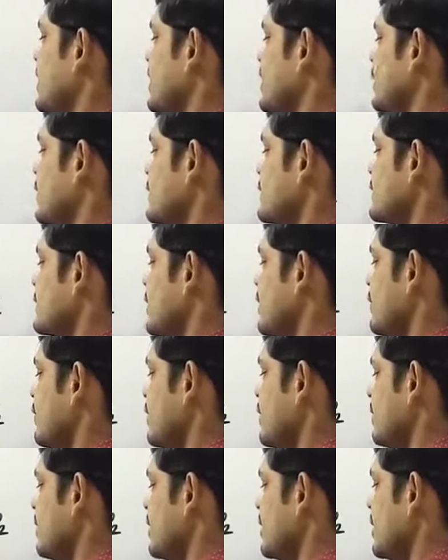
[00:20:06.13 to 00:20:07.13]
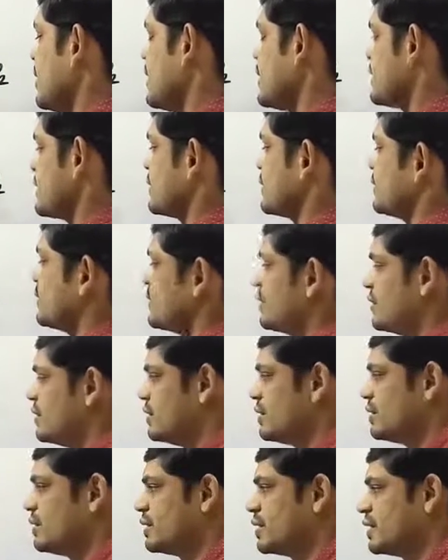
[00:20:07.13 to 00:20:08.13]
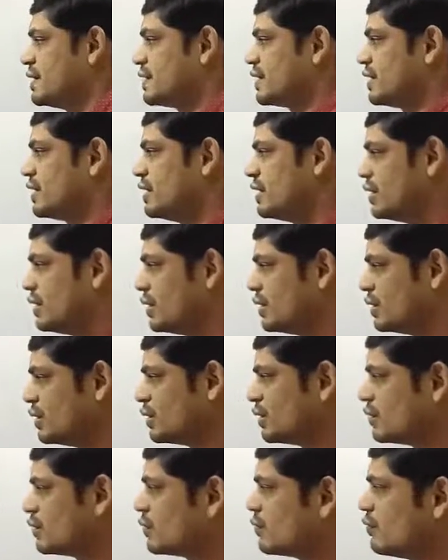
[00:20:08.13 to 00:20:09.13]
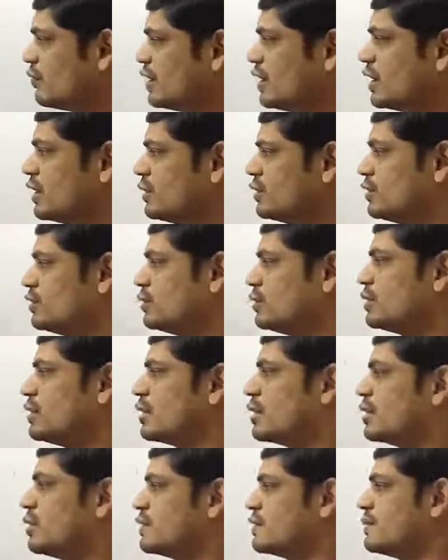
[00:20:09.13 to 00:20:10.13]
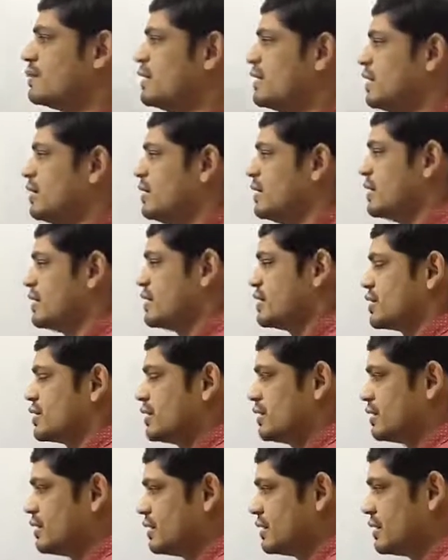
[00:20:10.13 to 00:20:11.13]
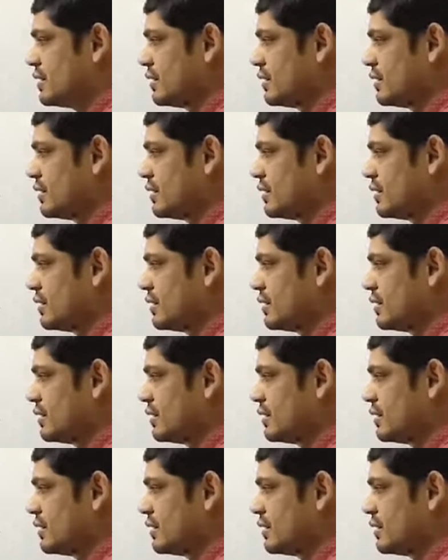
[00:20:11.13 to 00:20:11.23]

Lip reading: dioxide will be X, you can say. So we can go through the cross multiplication.